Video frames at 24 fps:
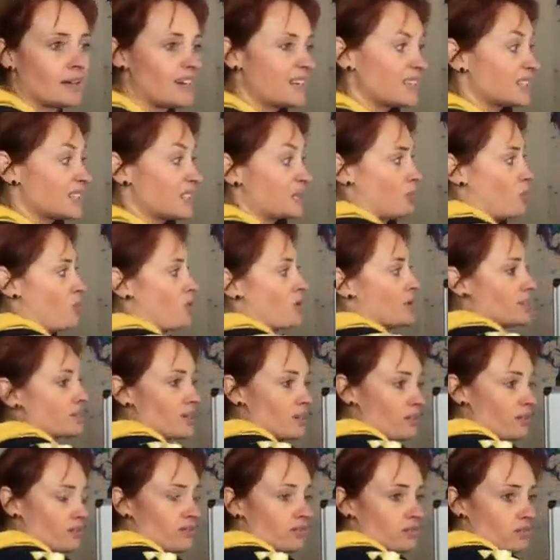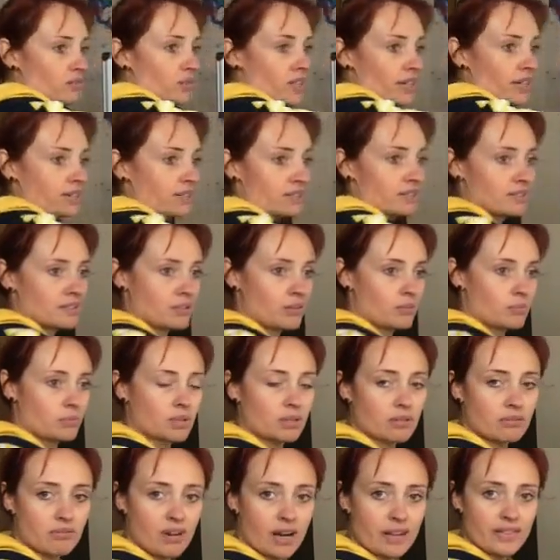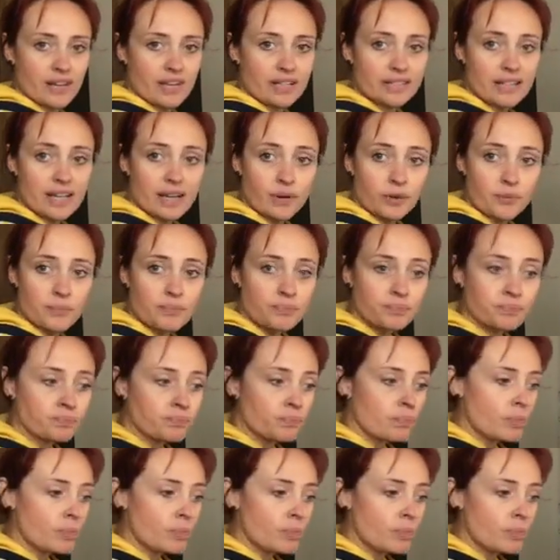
expressive. Right, so I'm going to write that down.